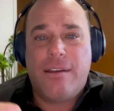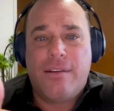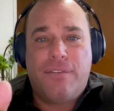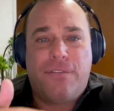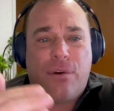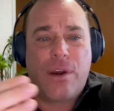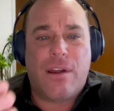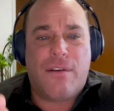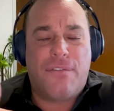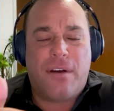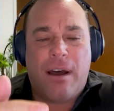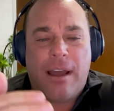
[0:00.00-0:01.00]
free
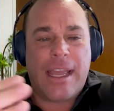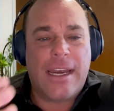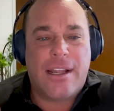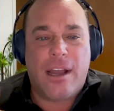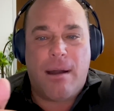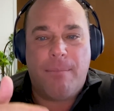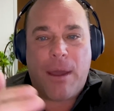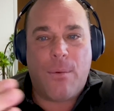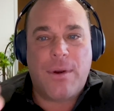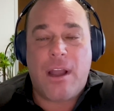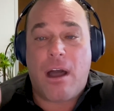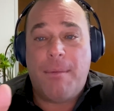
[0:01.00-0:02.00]
of income that
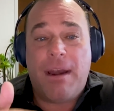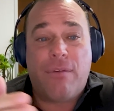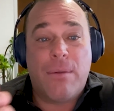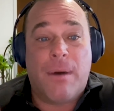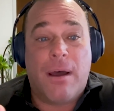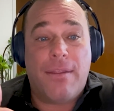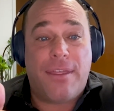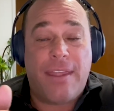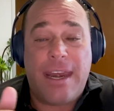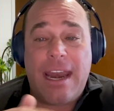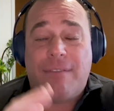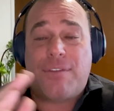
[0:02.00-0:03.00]
would come in every month, and
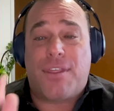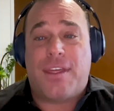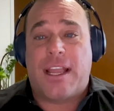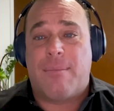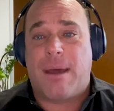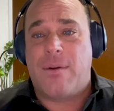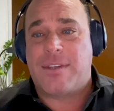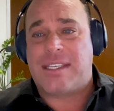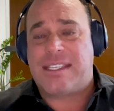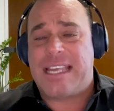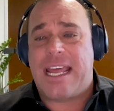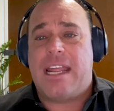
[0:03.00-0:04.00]
they didn't have to think about it. It was a
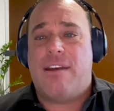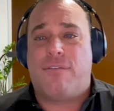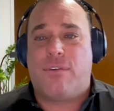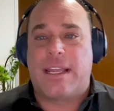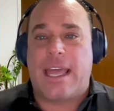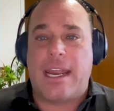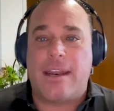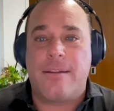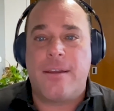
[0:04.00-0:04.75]
set it and forget it.